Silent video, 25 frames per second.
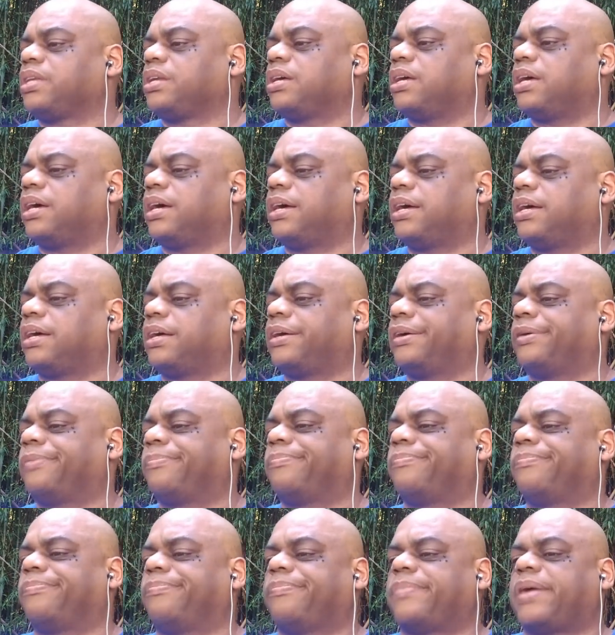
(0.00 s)
um,
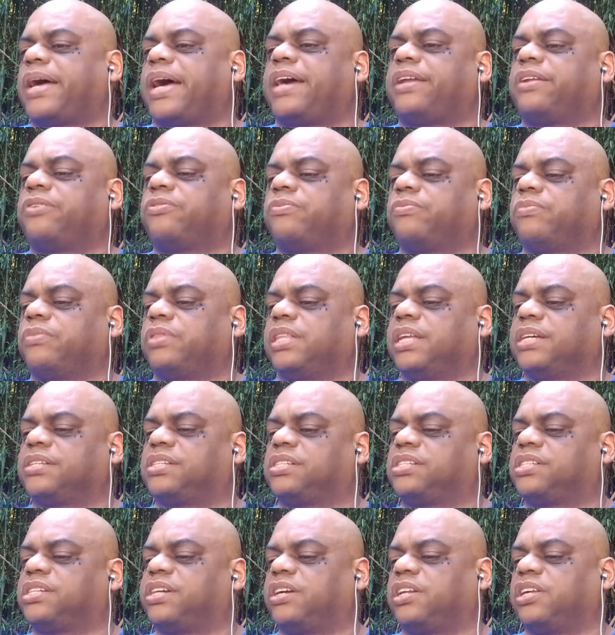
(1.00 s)
I don't
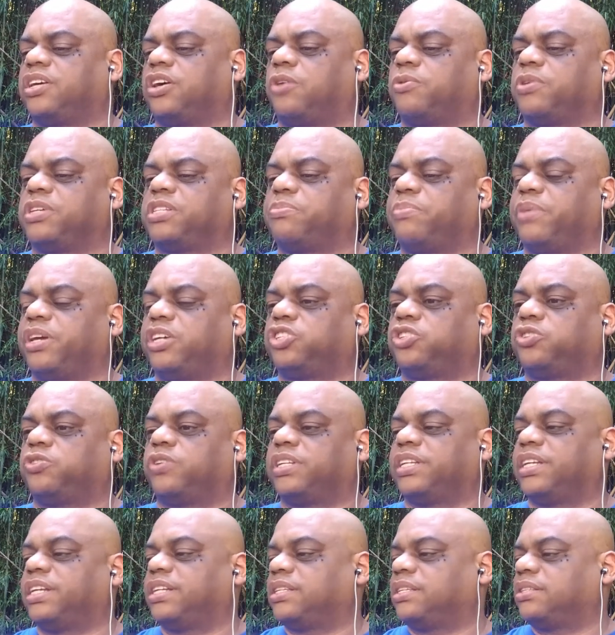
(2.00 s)
necessarily always make
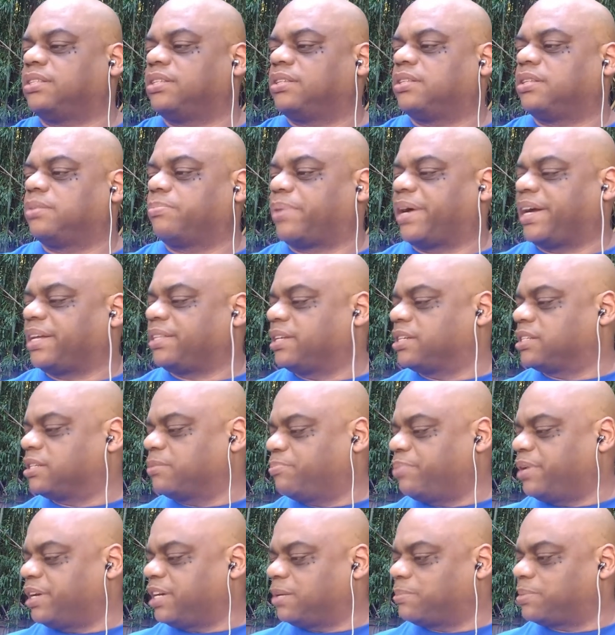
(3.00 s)
sure that the bike
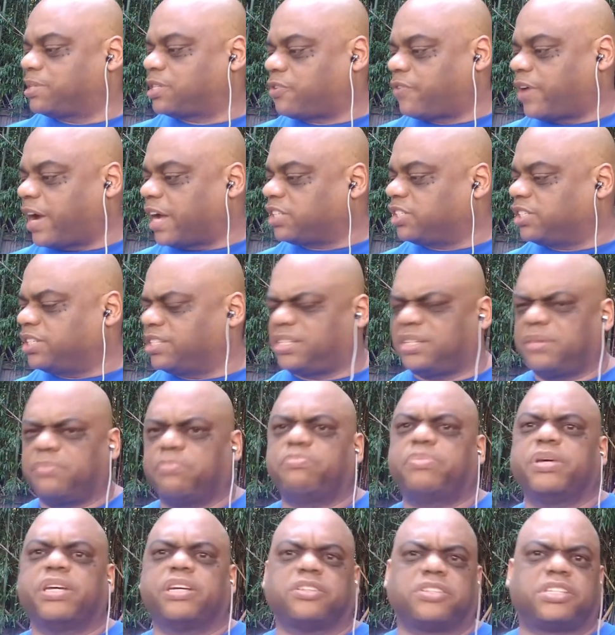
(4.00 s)
doesn't pick up scratches.
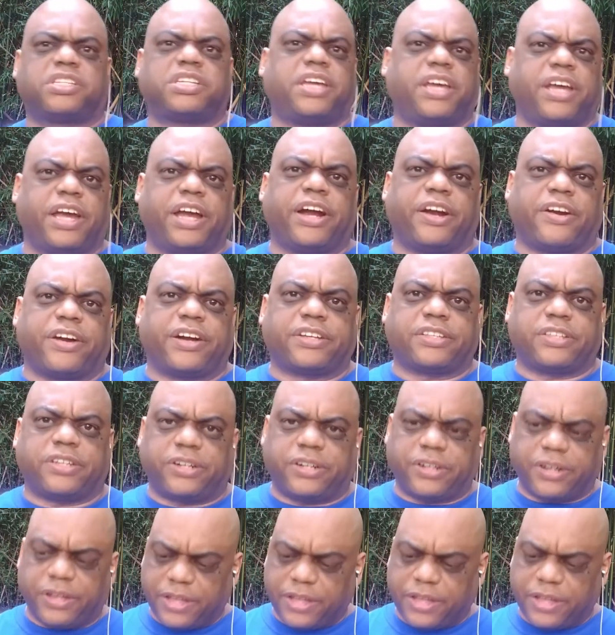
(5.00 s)
Builds character.